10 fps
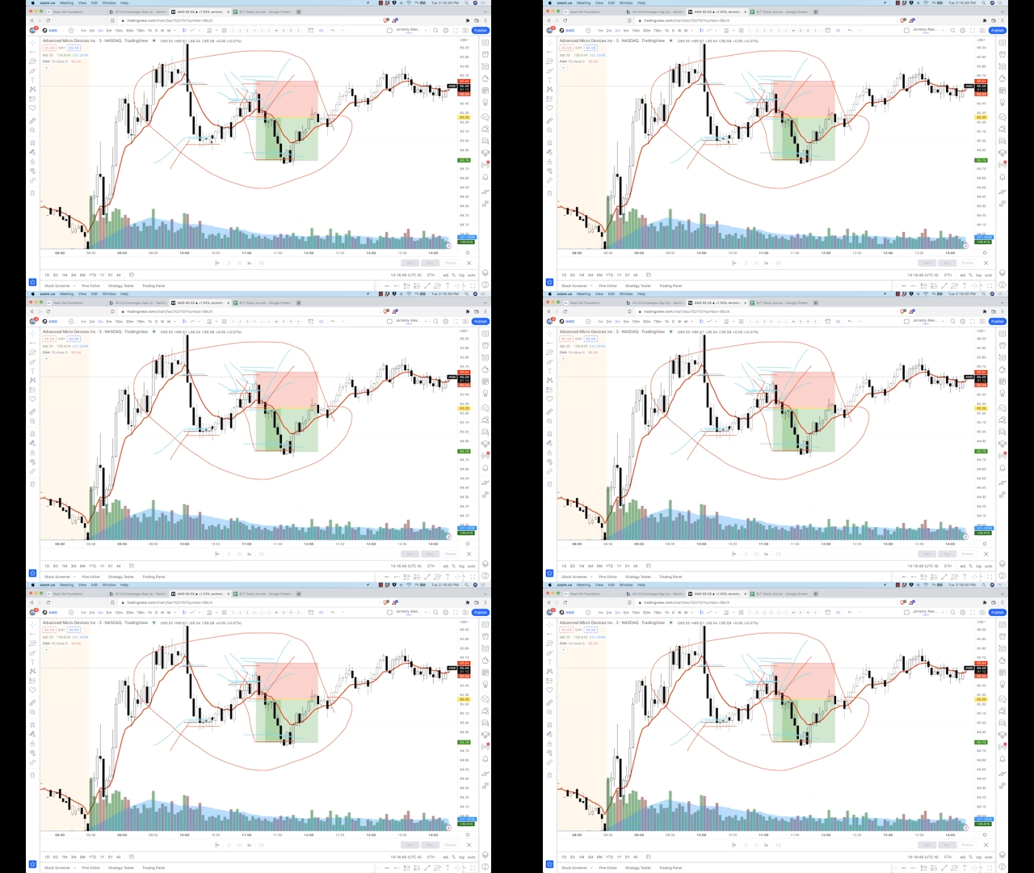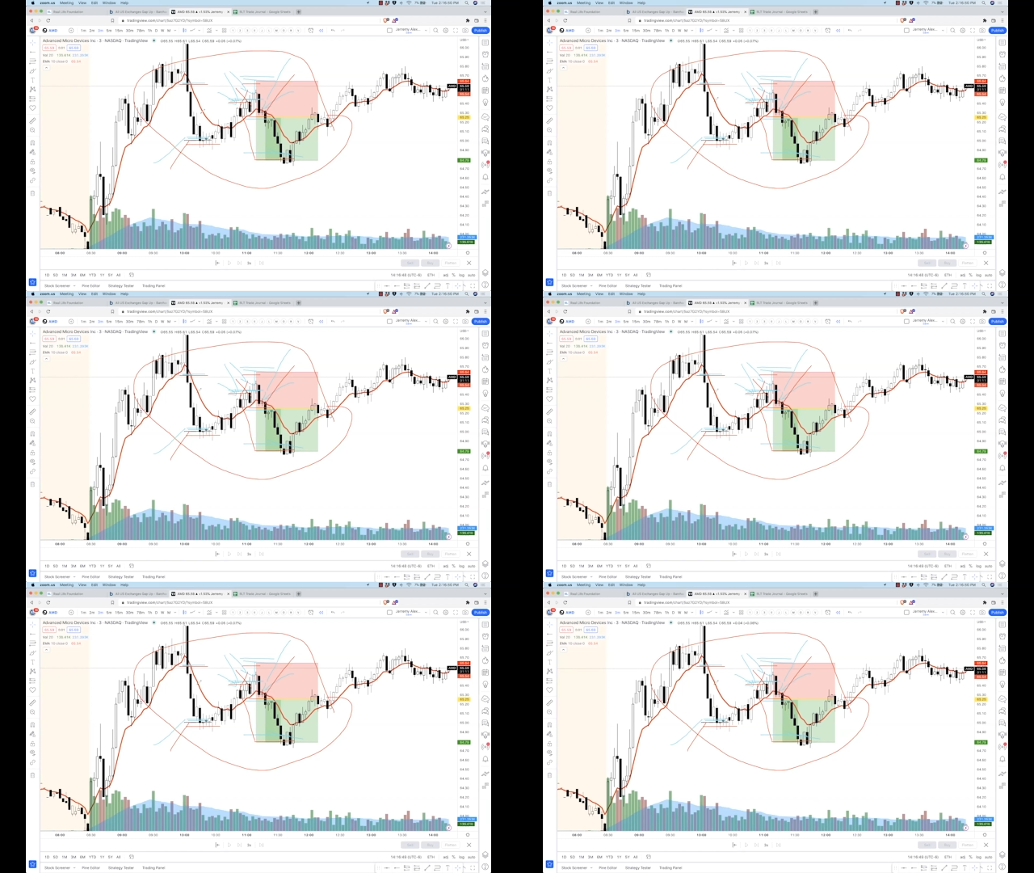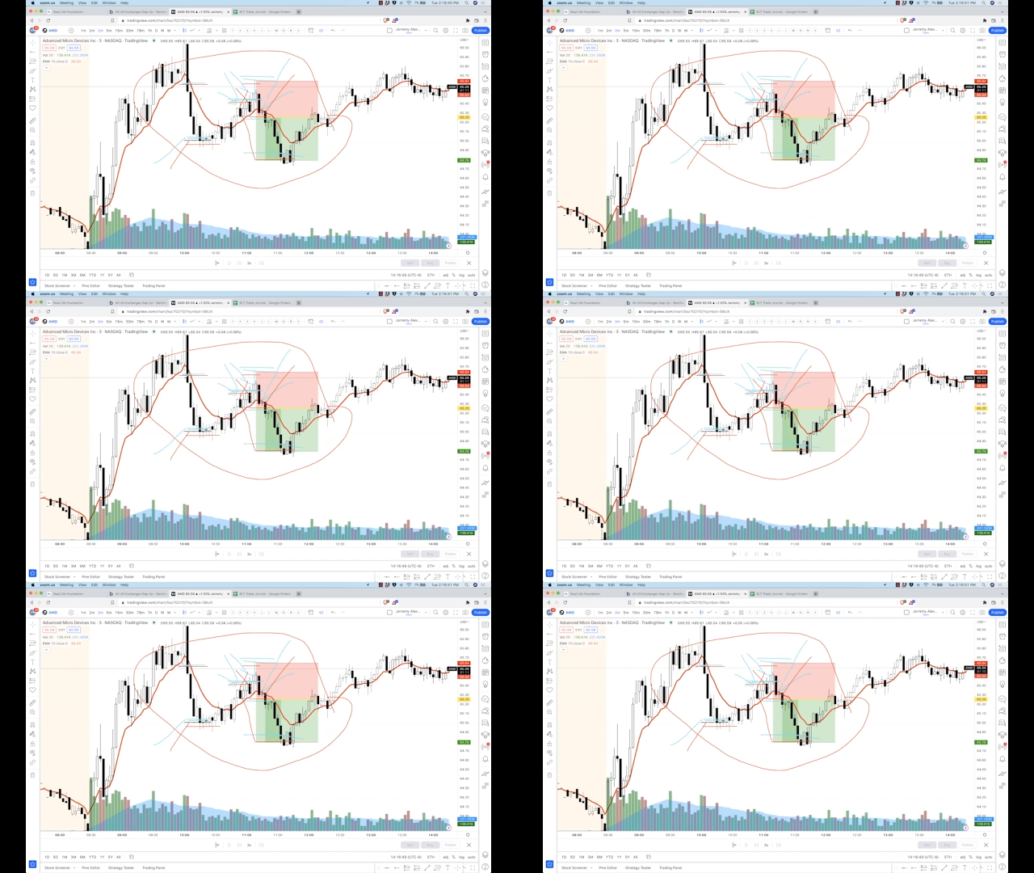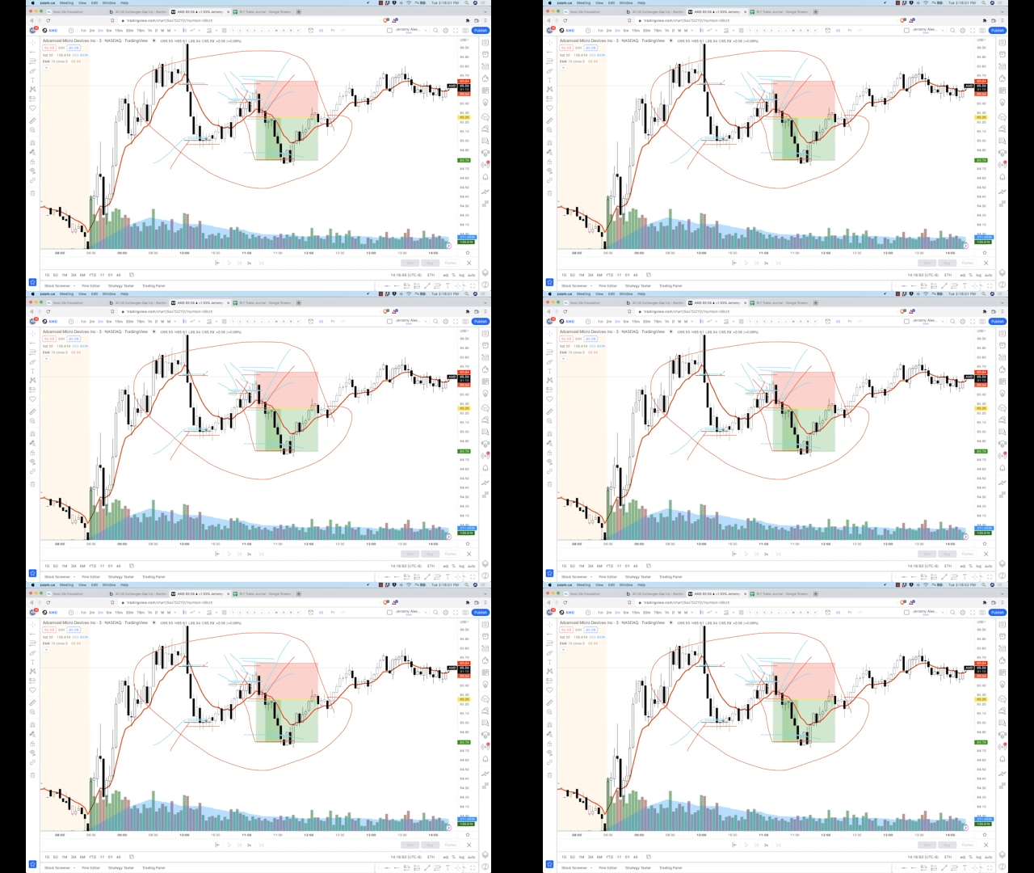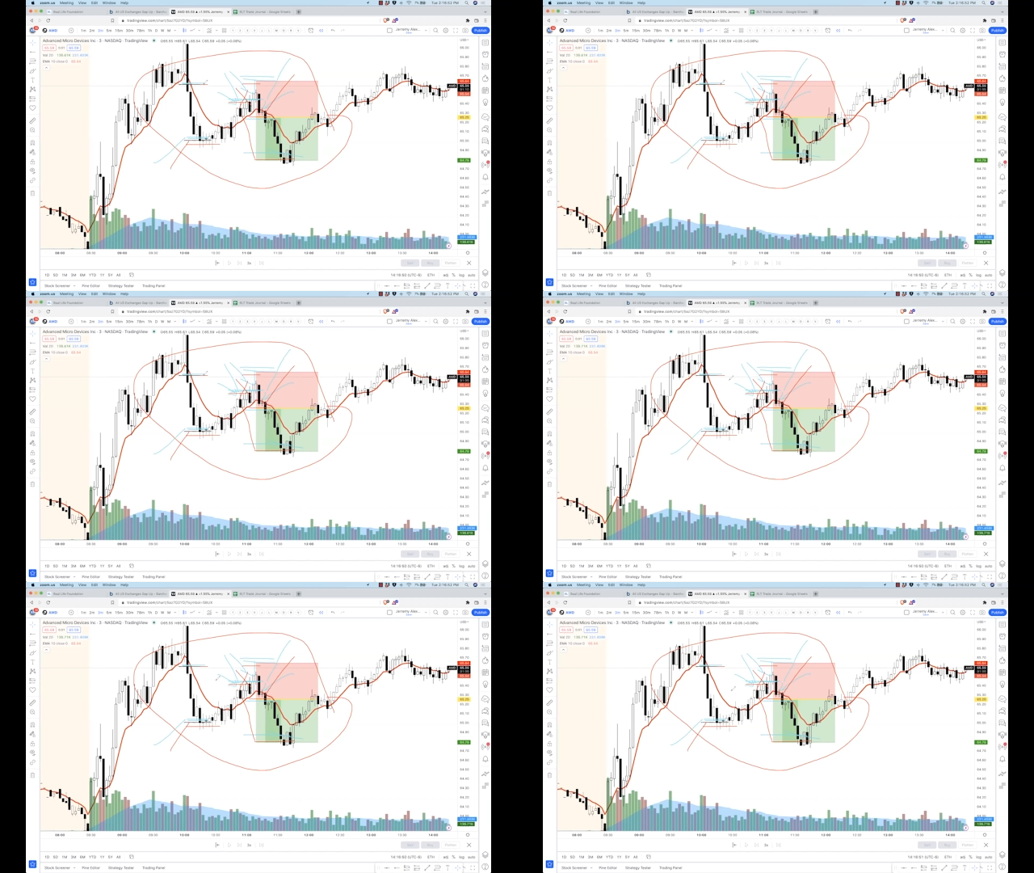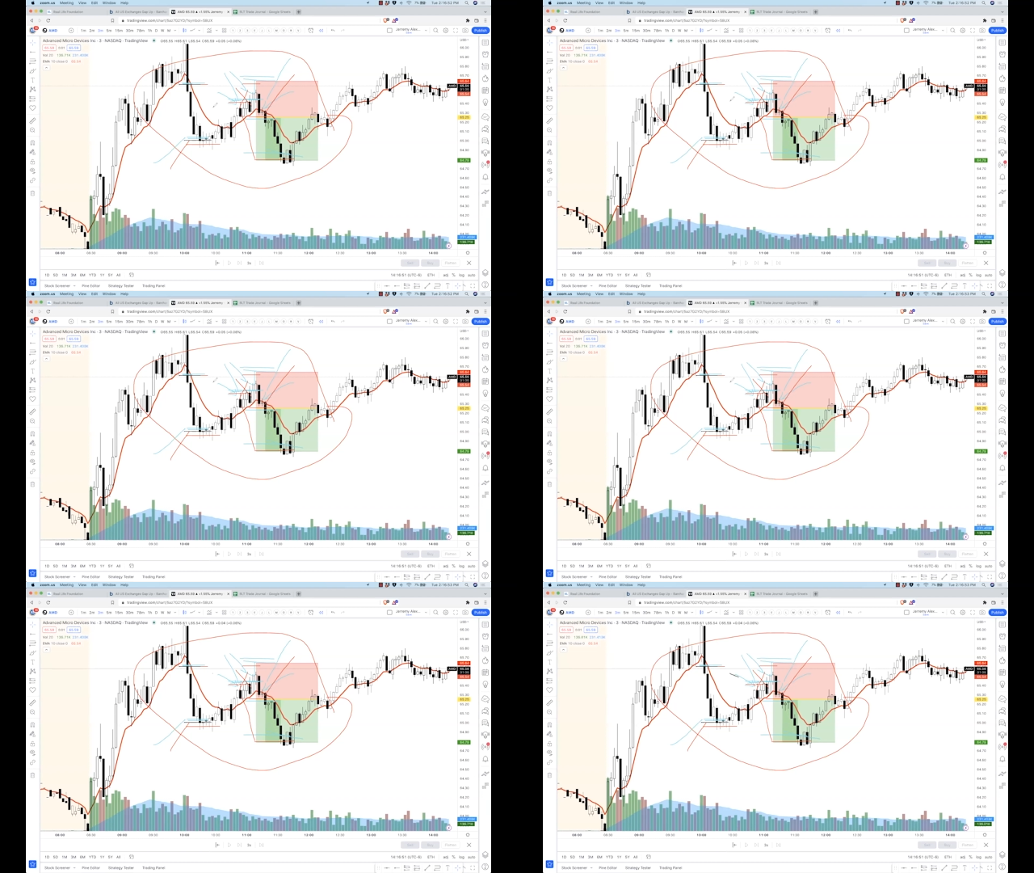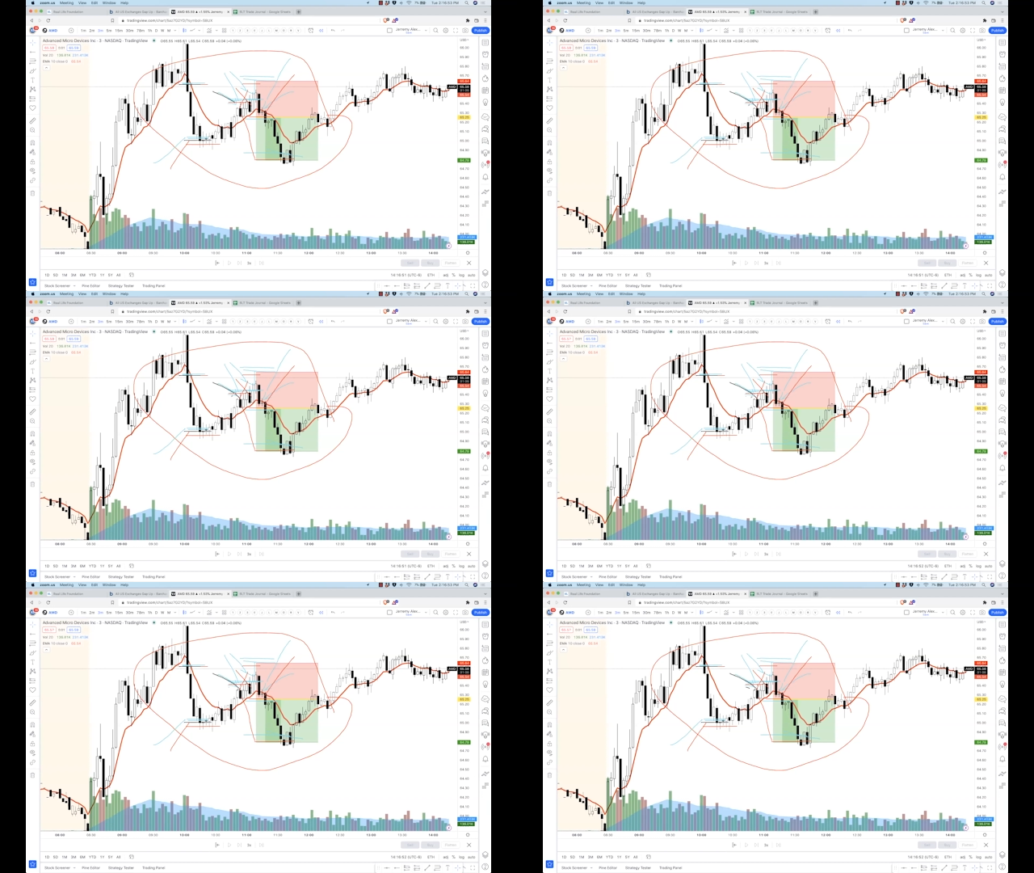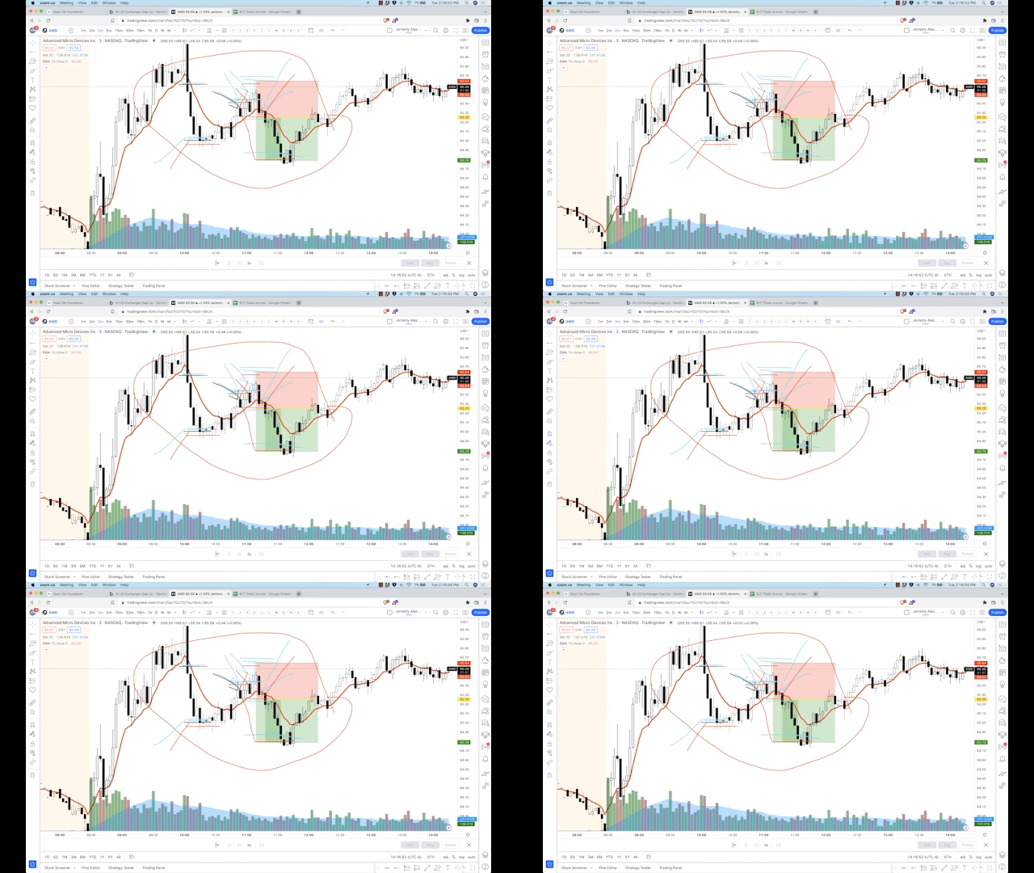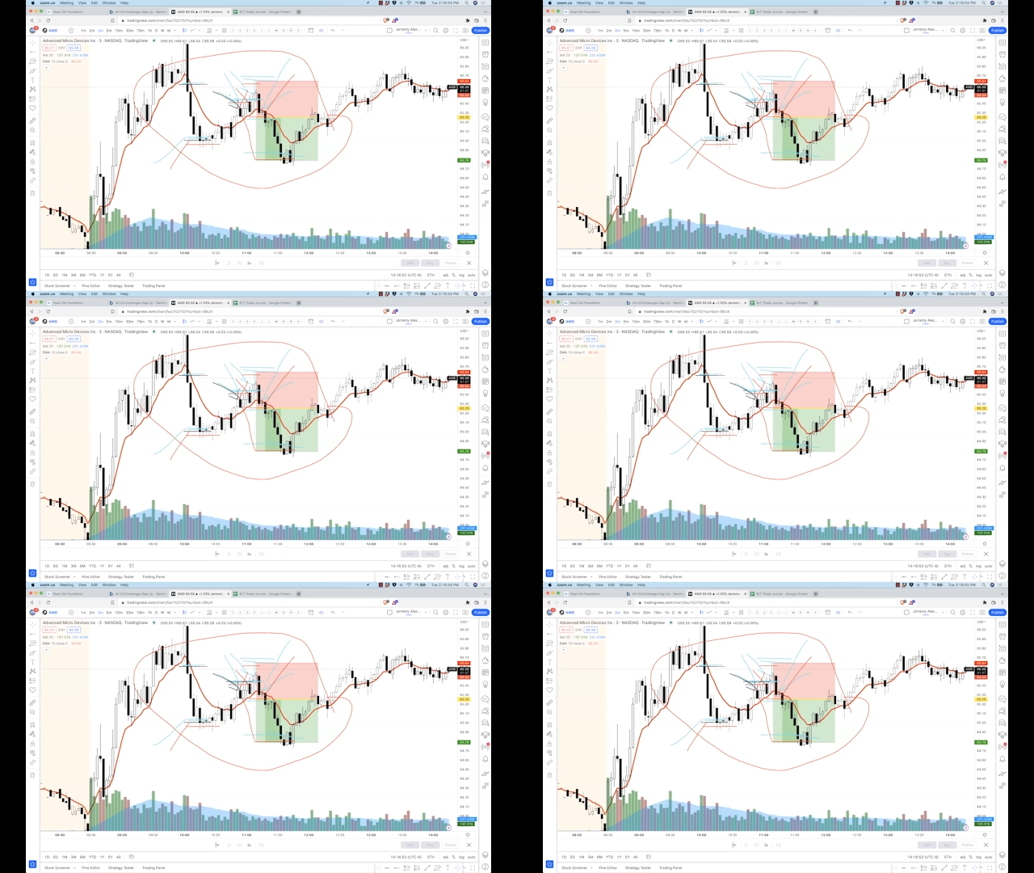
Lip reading: (no speaker visible)